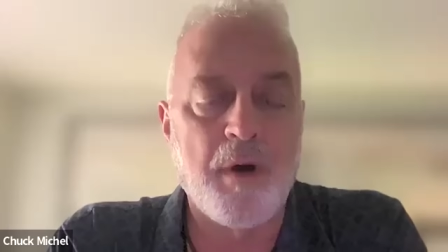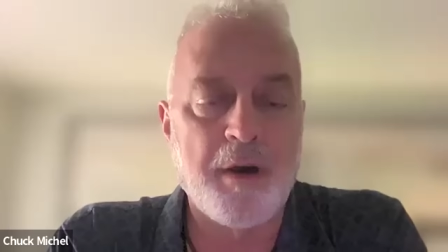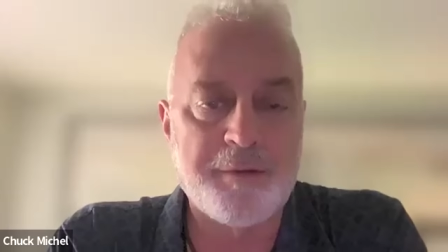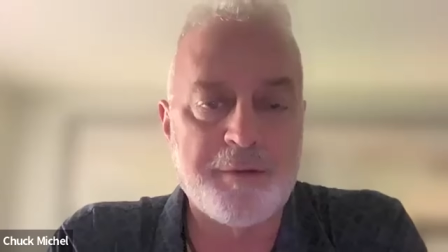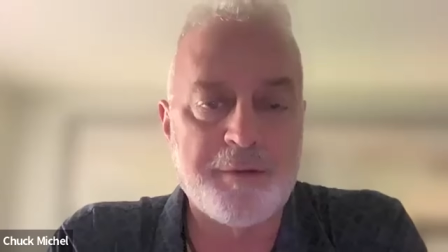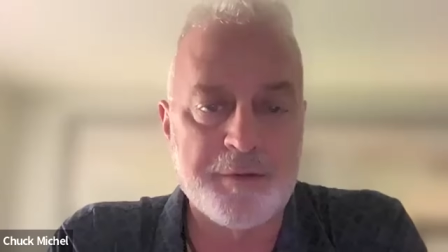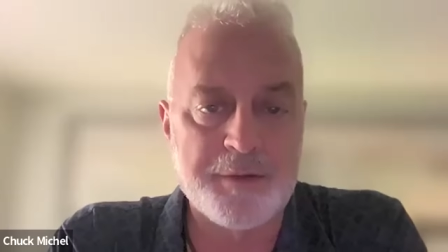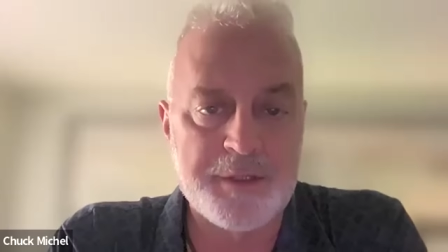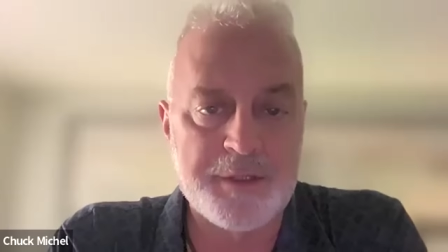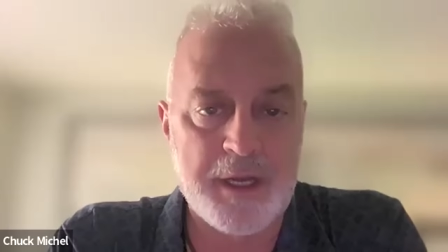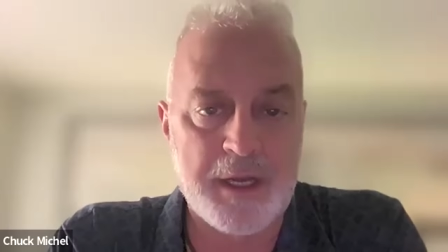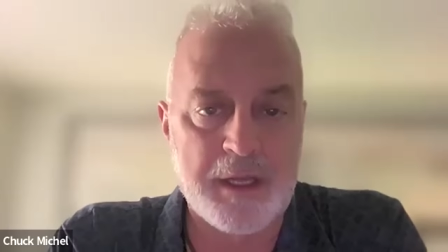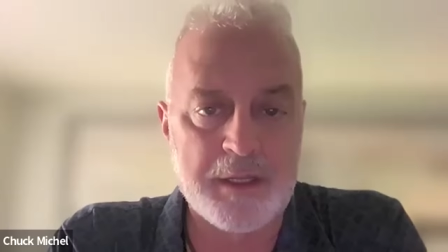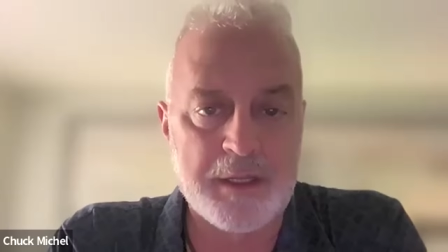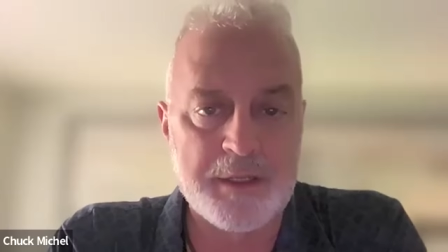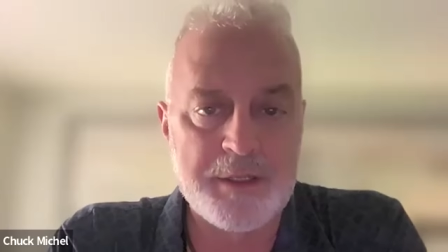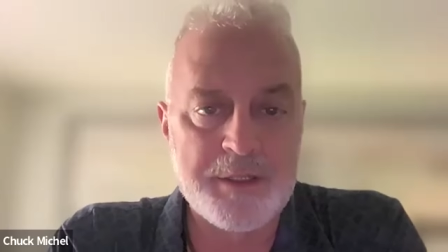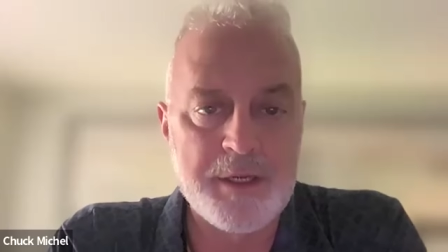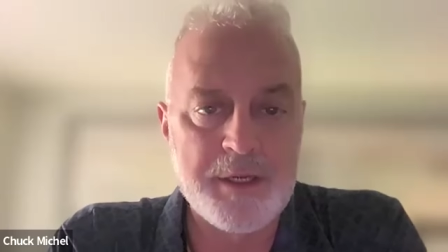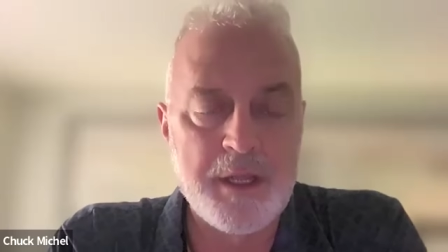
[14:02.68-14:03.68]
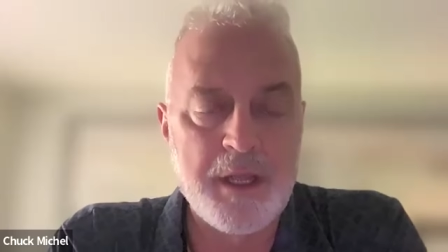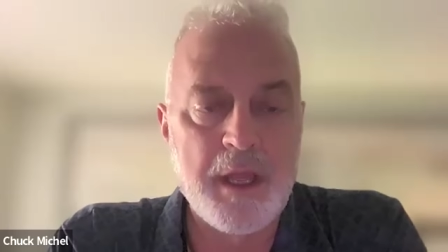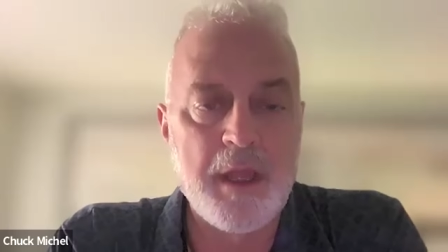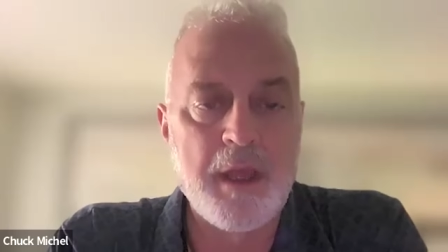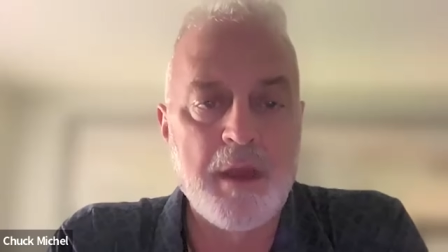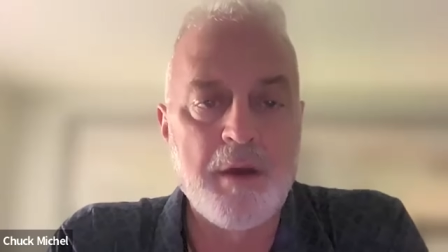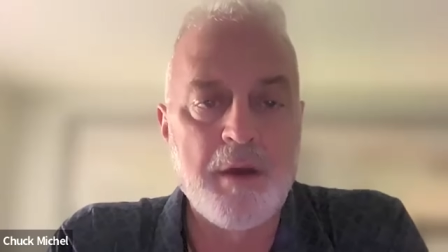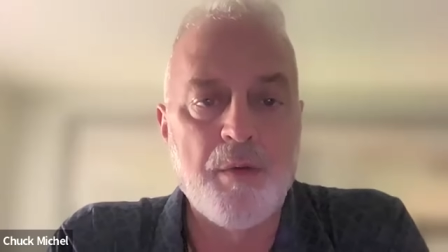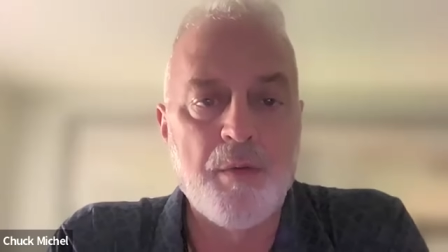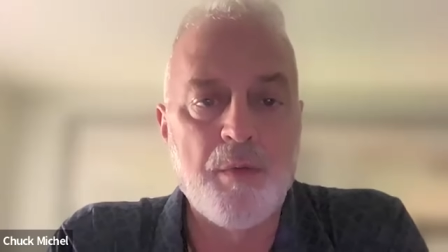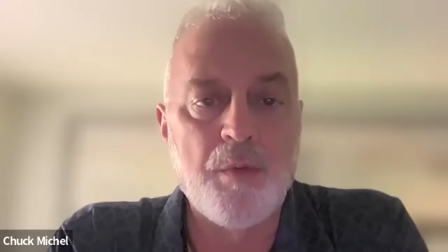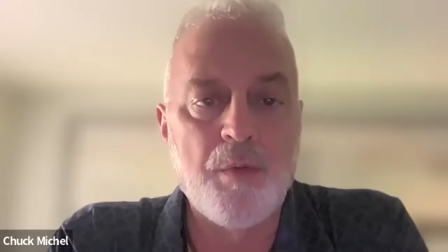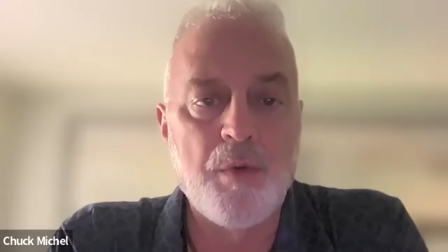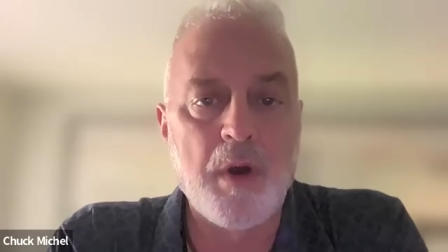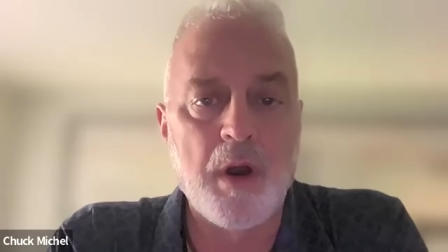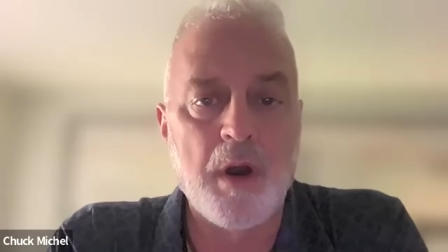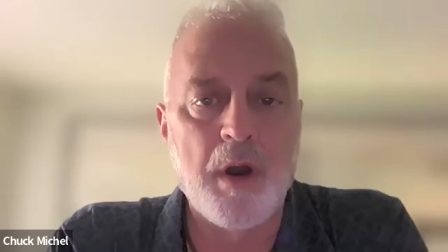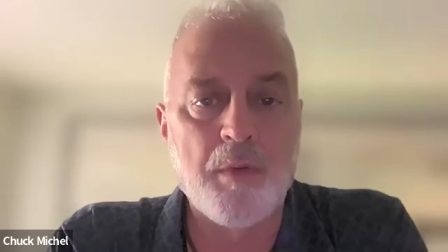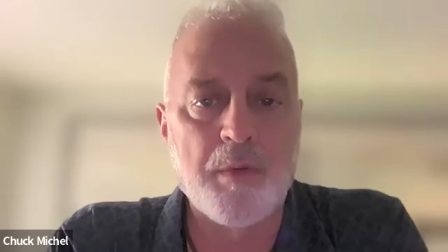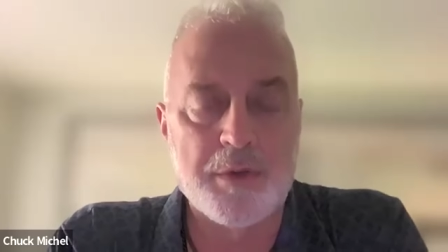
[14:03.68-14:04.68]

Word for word: roster challenge, uh,